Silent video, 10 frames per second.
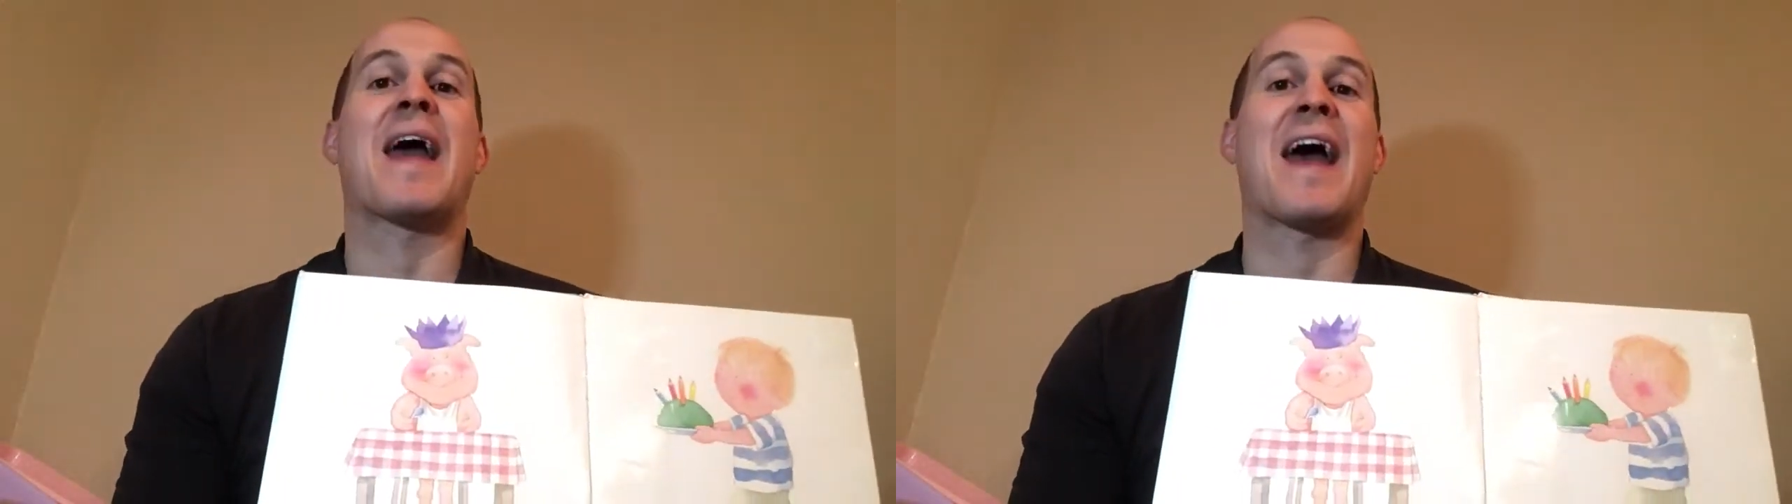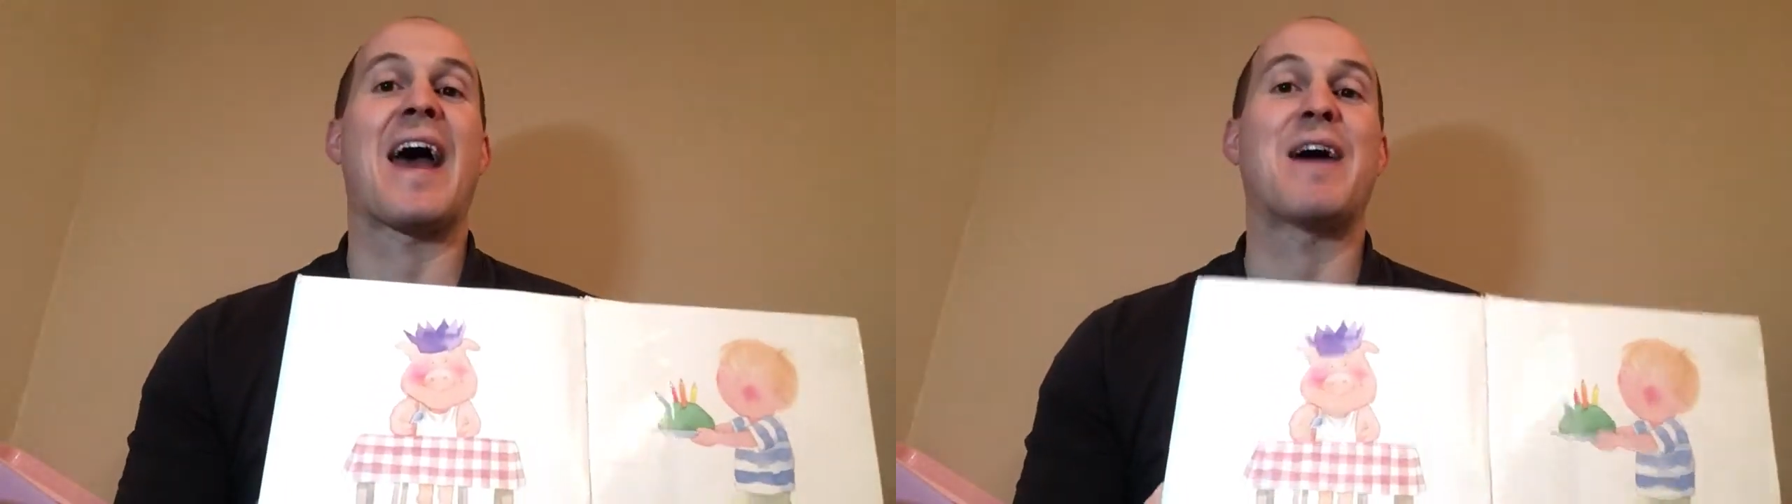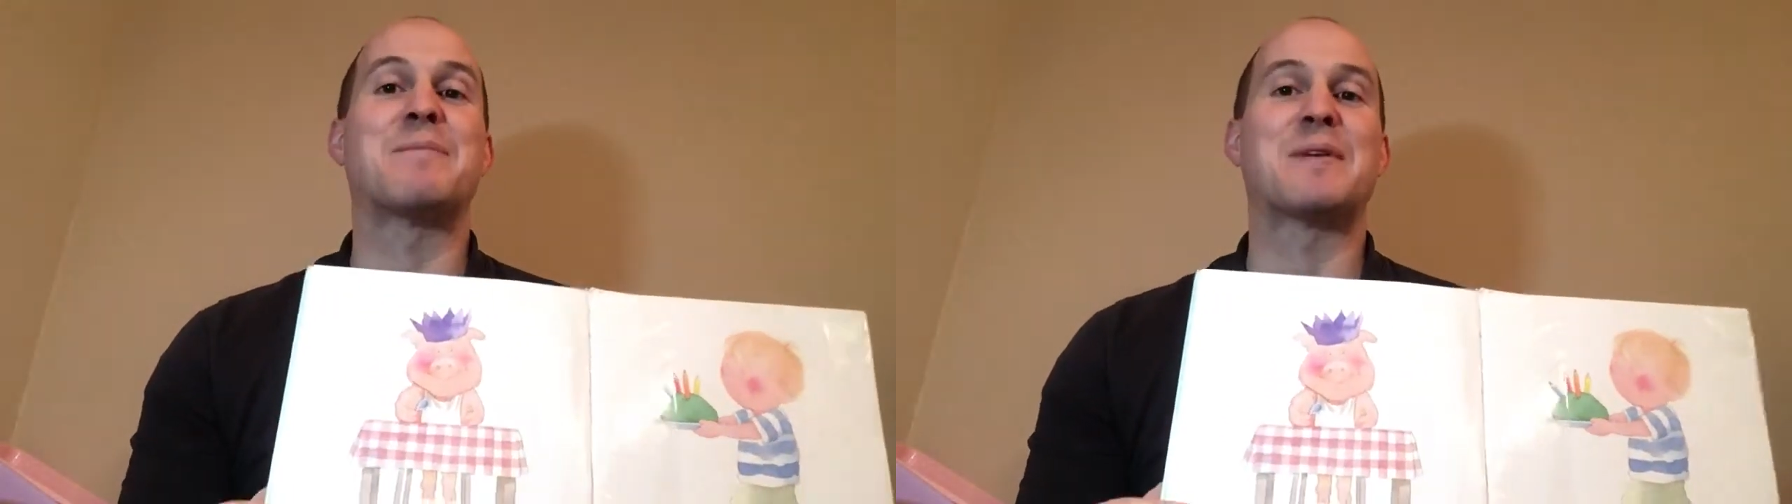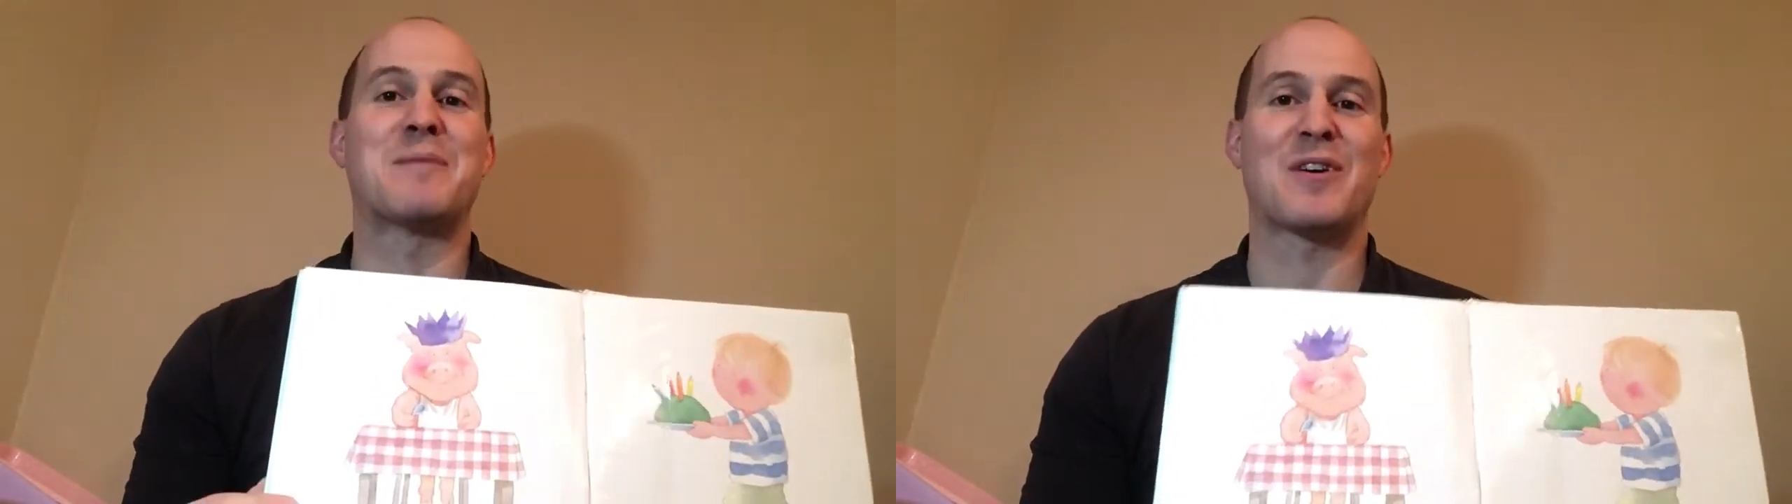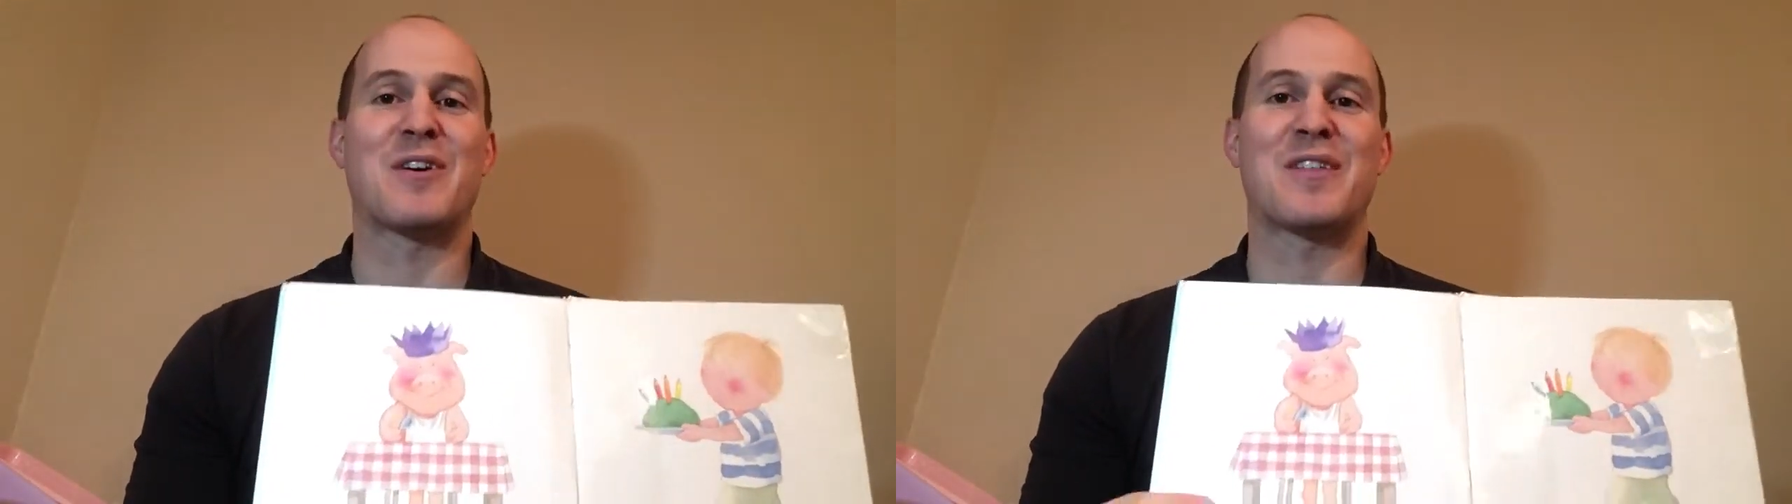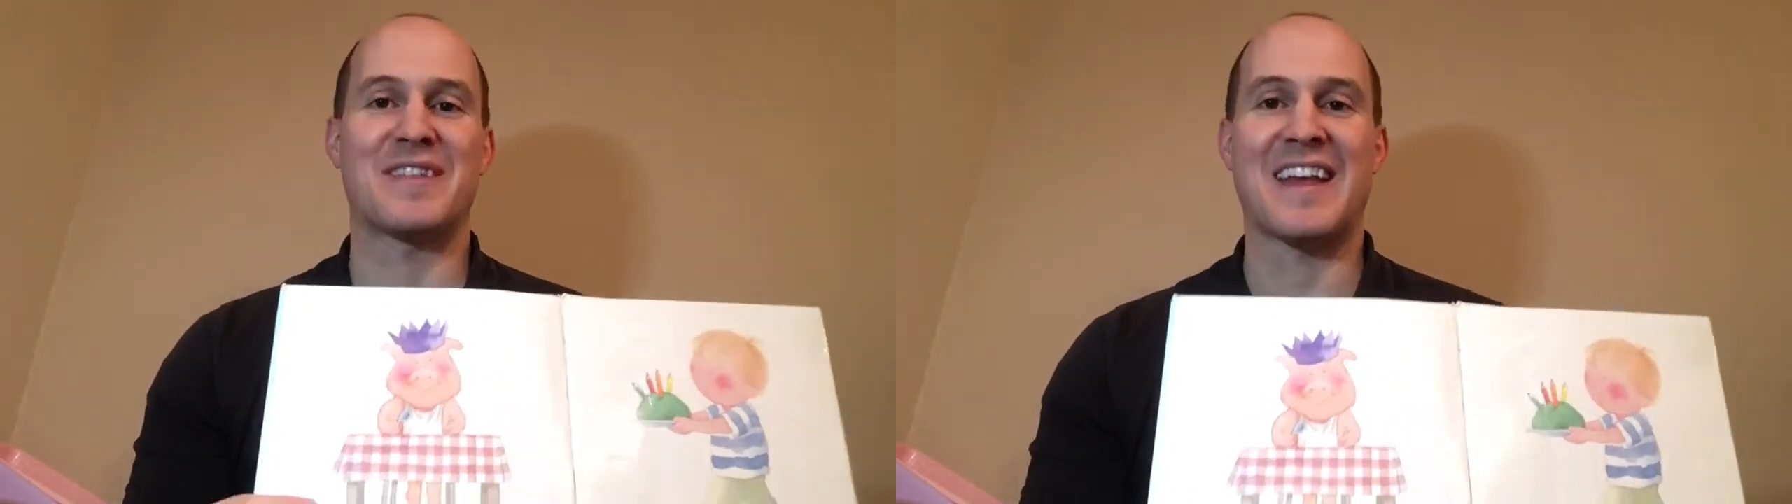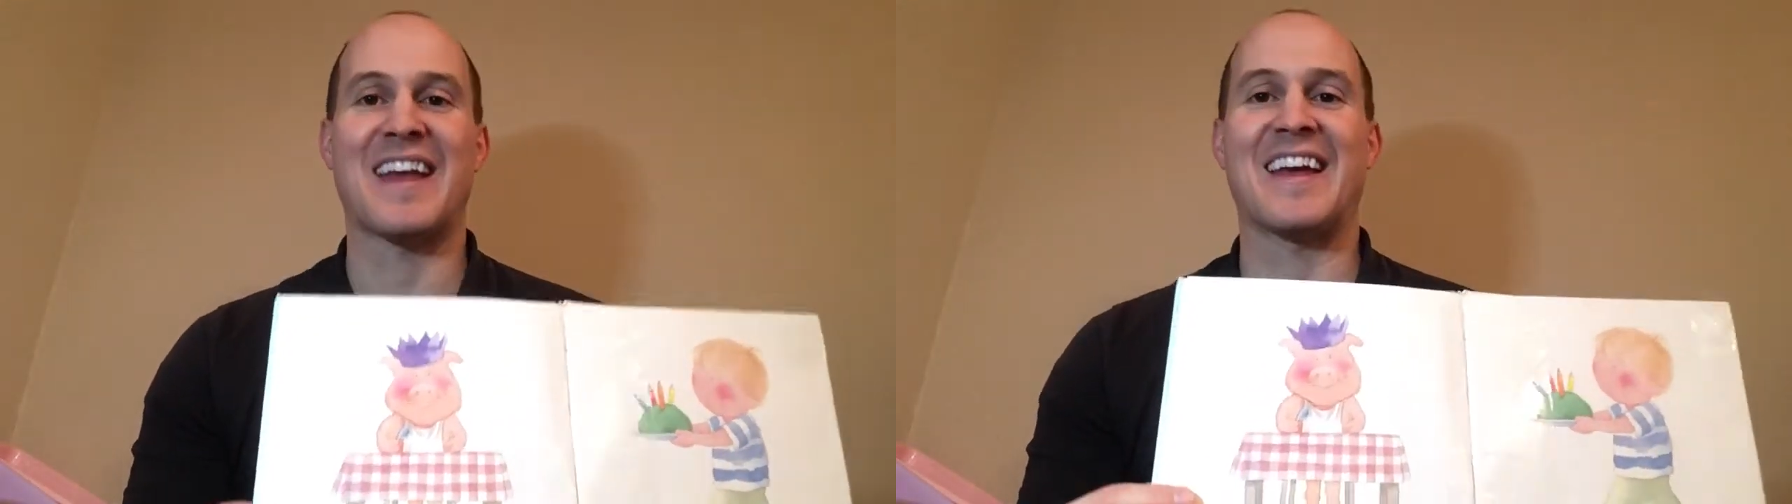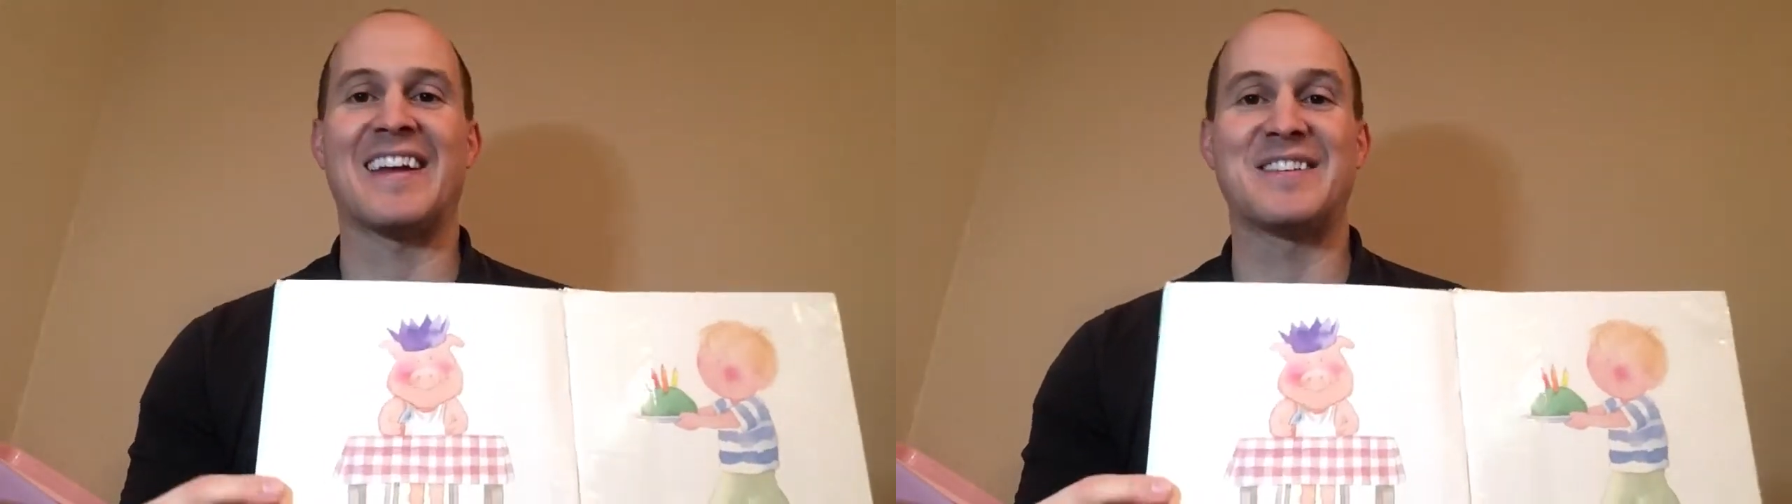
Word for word: Happy birthday